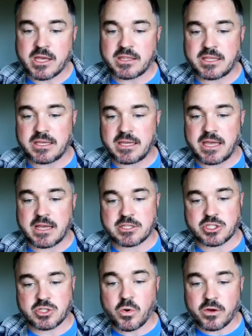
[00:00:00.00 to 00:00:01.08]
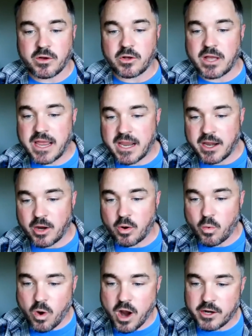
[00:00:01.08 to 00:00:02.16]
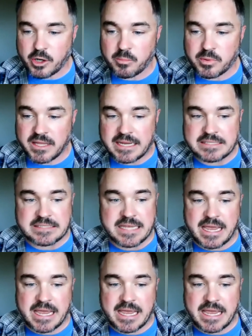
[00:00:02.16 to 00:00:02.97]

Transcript: the soil, air, water, plants,